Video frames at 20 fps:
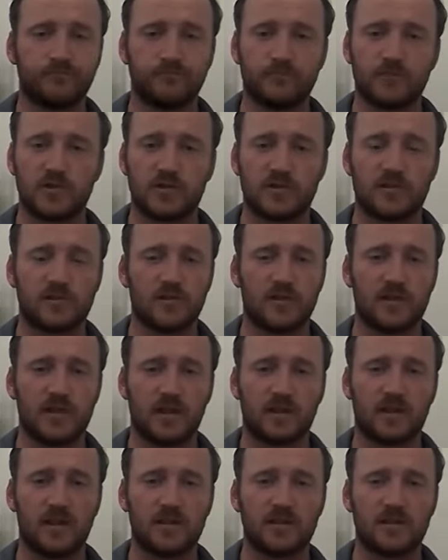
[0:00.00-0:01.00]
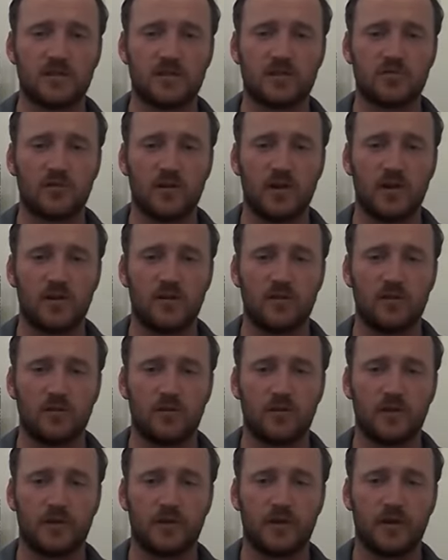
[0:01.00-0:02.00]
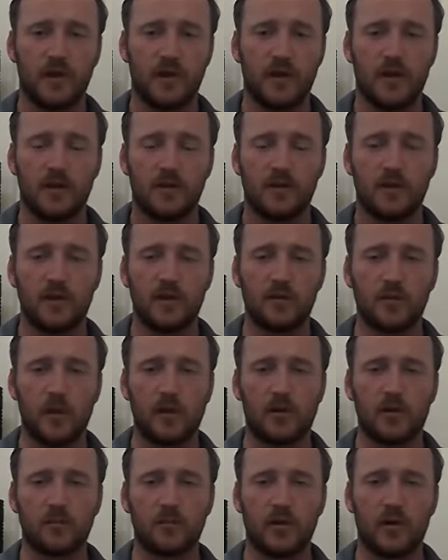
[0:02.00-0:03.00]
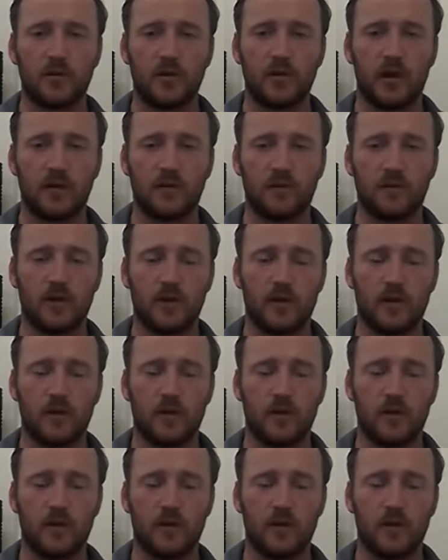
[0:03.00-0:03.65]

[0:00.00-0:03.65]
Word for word: just so take things in your stride and don't things will come round again for you,